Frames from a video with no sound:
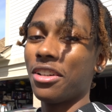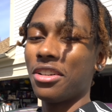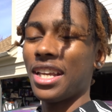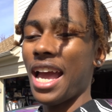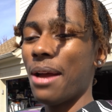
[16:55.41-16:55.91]

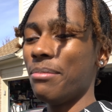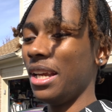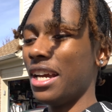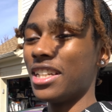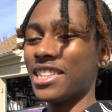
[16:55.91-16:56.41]
gonna cap
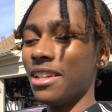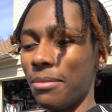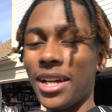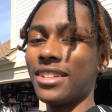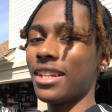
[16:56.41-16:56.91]
because
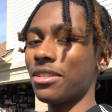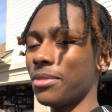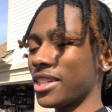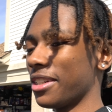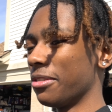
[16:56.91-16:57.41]
nobody's touching
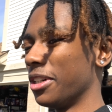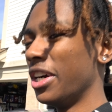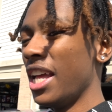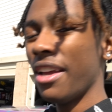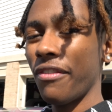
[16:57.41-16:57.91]
my steering wheel.
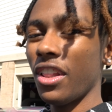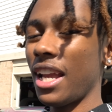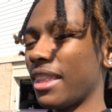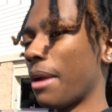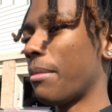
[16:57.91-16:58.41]
I feel
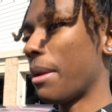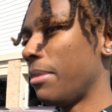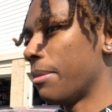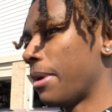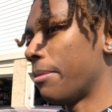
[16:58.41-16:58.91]
like that might
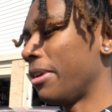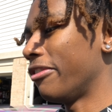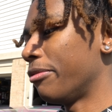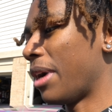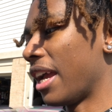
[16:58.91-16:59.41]
be a pet
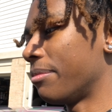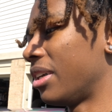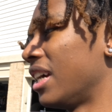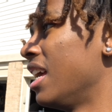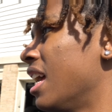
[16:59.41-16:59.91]
peeve of mine,
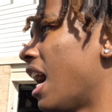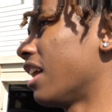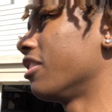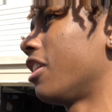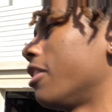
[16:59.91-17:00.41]
but I
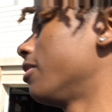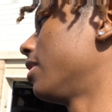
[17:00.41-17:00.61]
don't know.